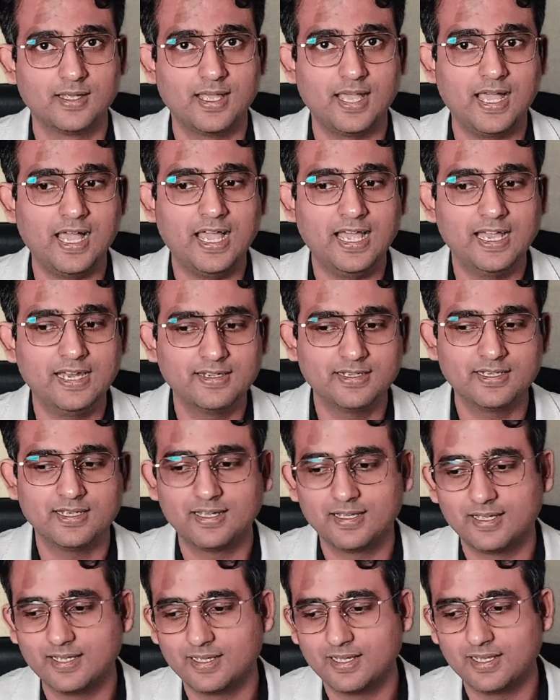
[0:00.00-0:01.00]
and
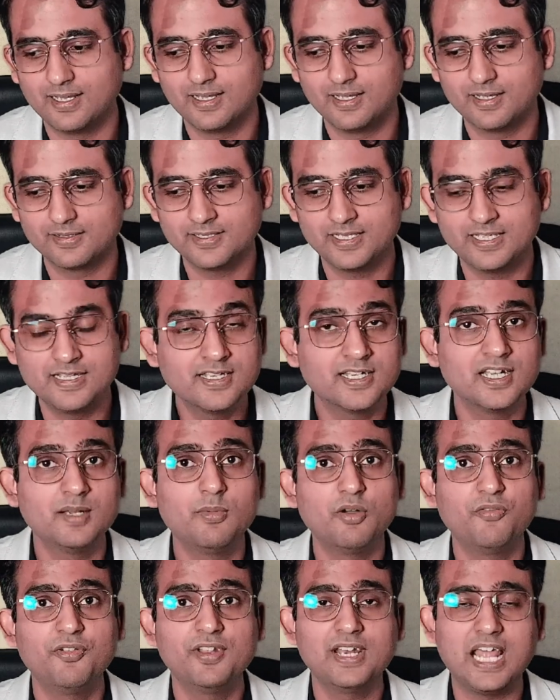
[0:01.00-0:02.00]
the income
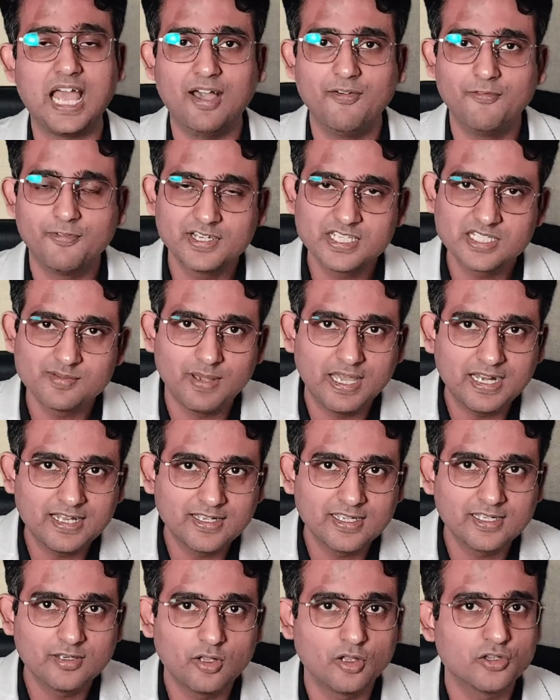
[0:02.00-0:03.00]
of an average
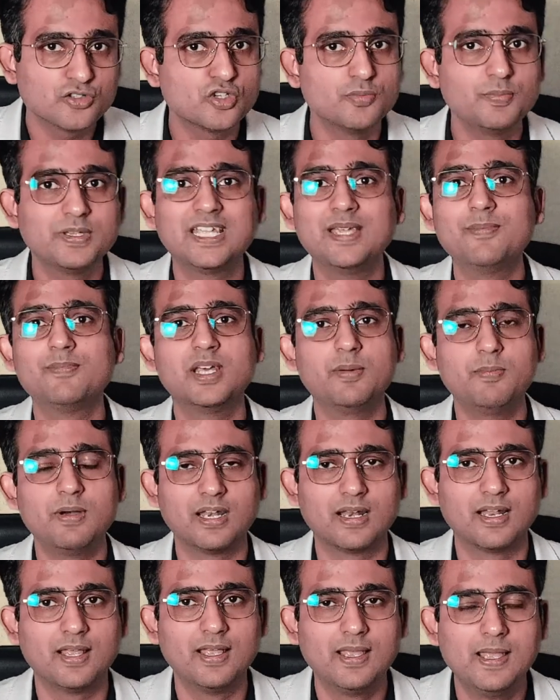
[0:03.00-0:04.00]
American also became double,